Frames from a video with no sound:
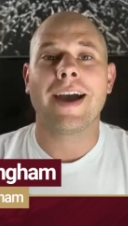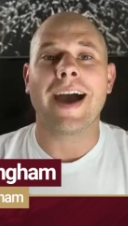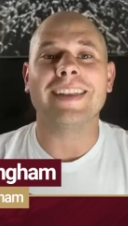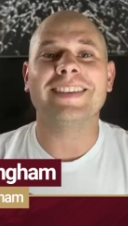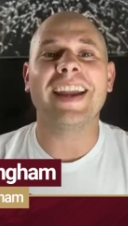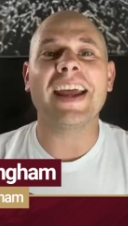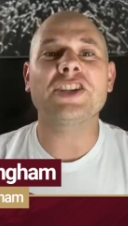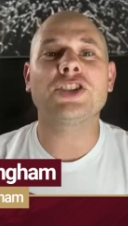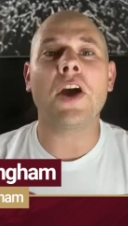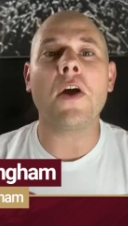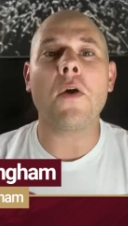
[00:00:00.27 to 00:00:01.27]
On today's
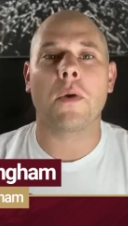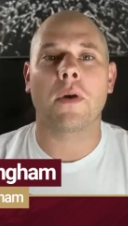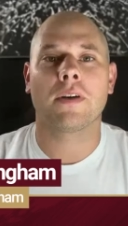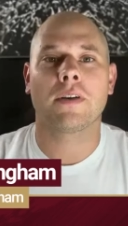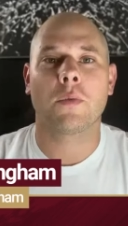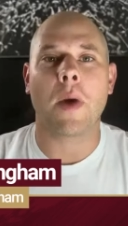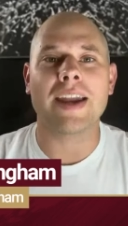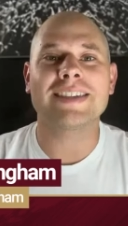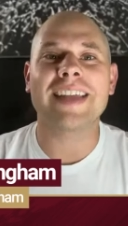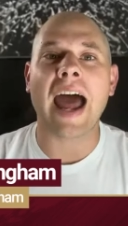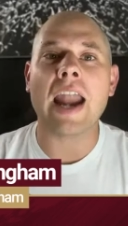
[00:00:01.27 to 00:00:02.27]
show, why
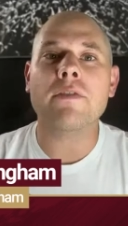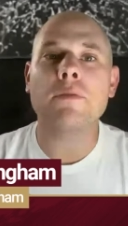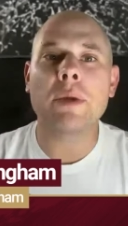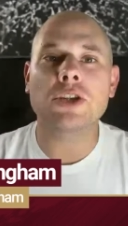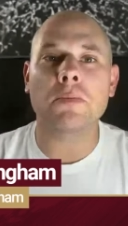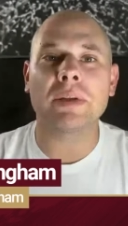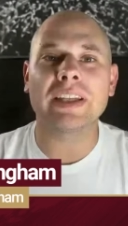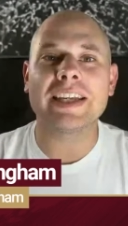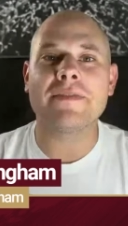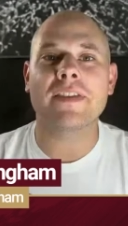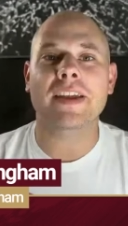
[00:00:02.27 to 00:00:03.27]
does Donovan Mitchell
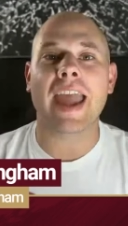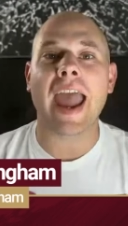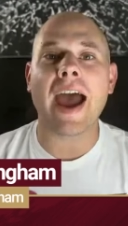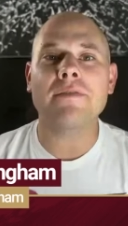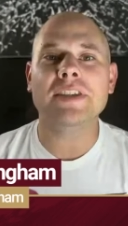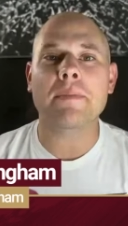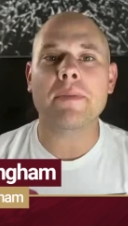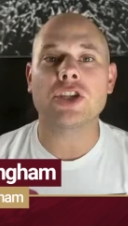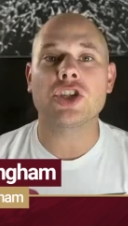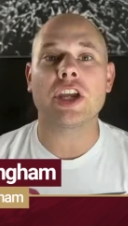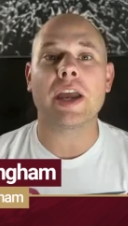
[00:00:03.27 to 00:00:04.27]
believe the Cavs can be
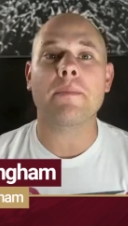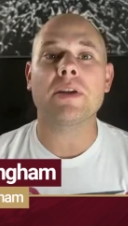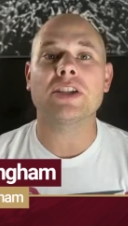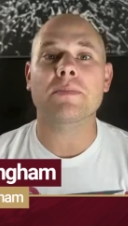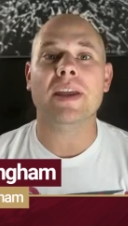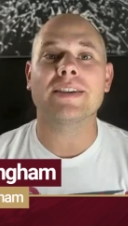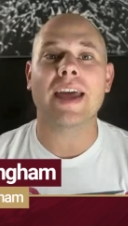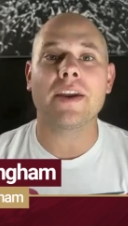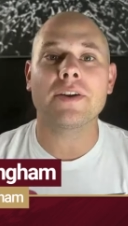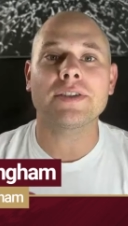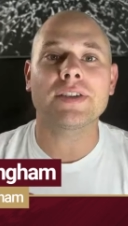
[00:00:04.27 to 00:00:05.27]
championship
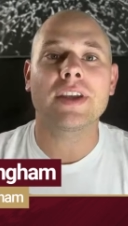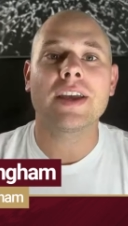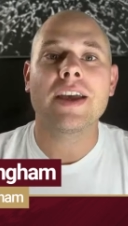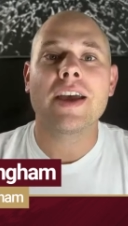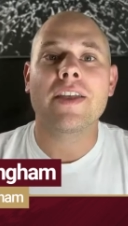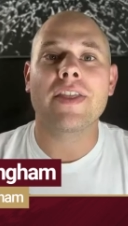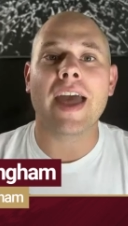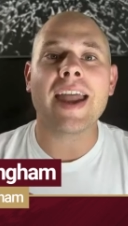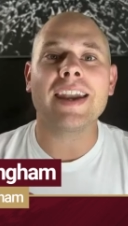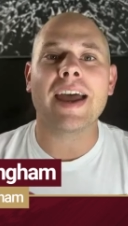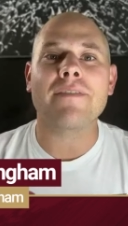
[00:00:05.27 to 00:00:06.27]
contenders?
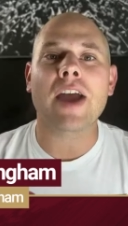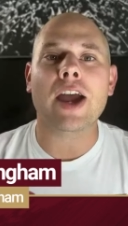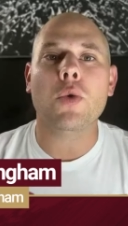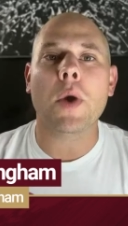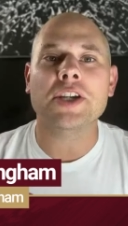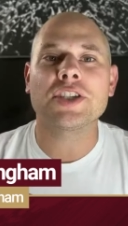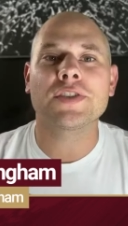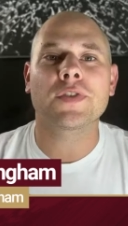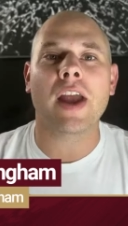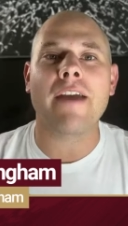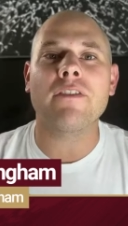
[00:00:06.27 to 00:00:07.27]
That, and I've got questions
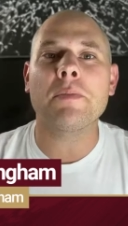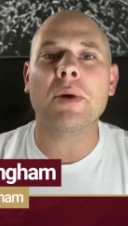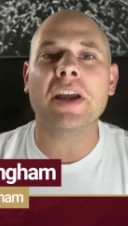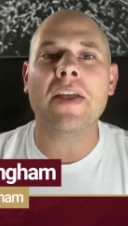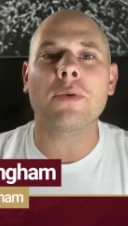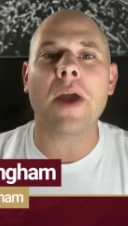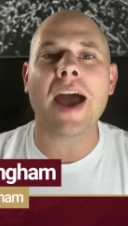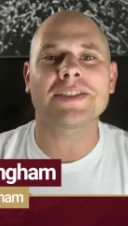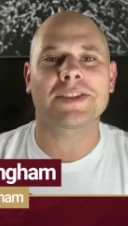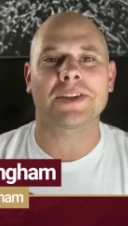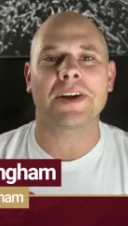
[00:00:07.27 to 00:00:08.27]
for everybody on the
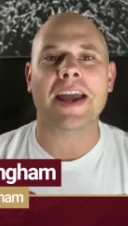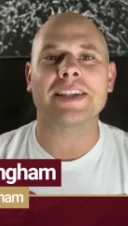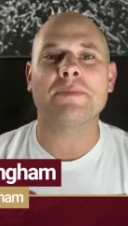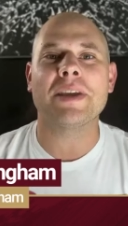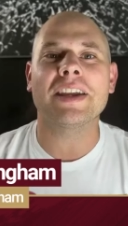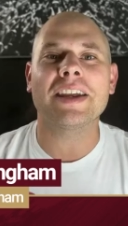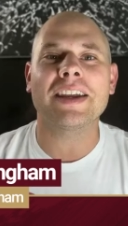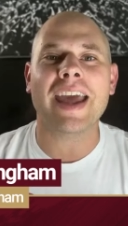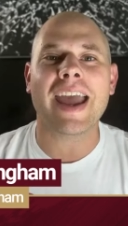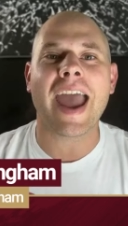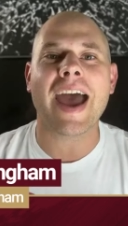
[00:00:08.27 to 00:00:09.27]
roster as Media
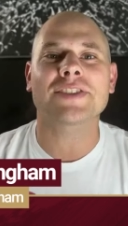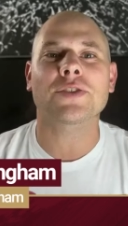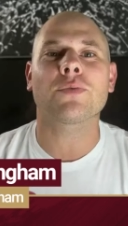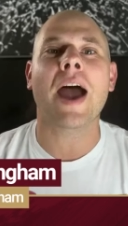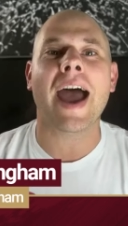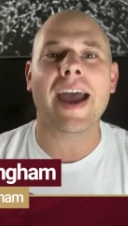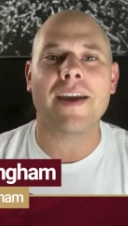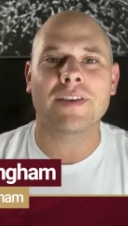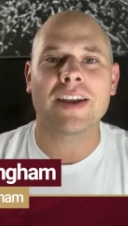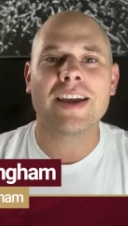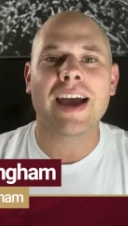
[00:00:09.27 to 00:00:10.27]
Day has
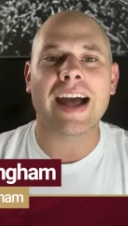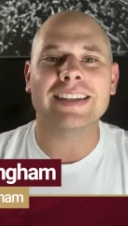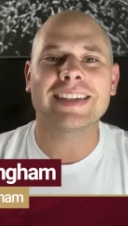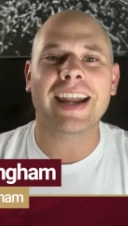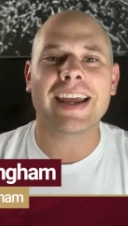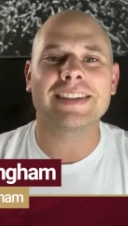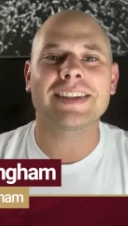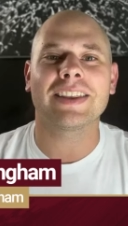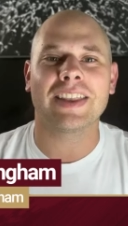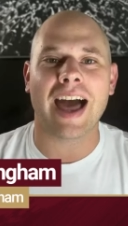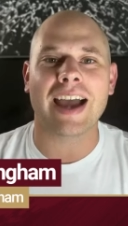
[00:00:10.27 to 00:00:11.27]
arrived on
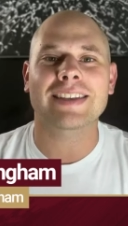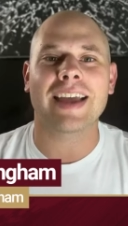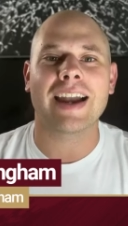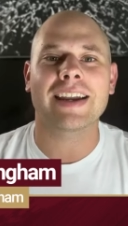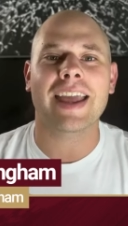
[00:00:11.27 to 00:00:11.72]
today's Locked On